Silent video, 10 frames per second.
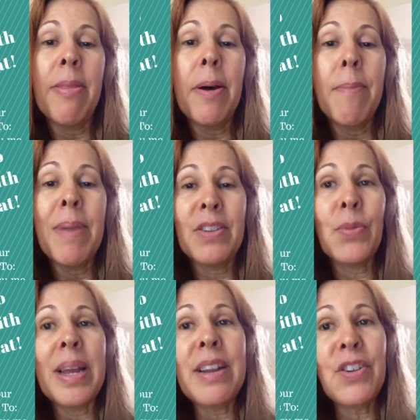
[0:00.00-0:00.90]
And the best
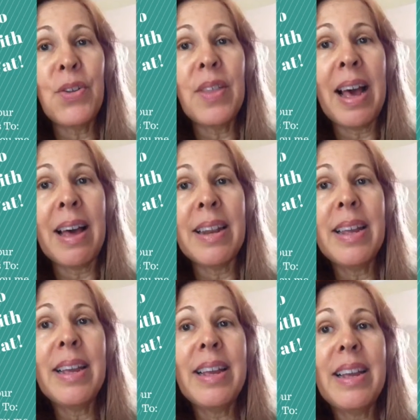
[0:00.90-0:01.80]
way to do that
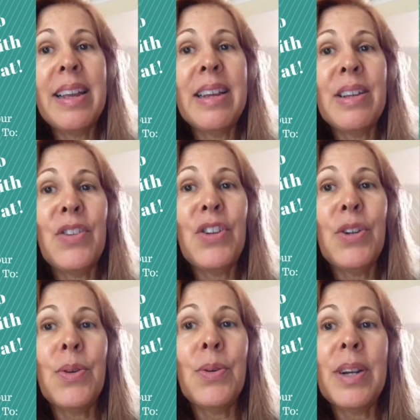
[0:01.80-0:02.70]
is
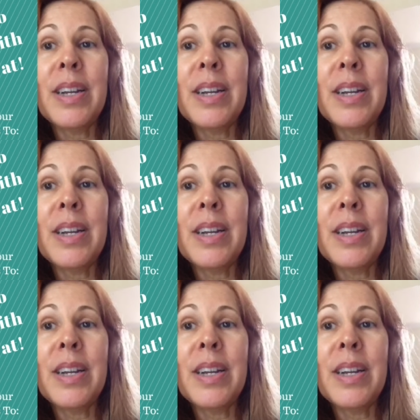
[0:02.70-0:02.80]
to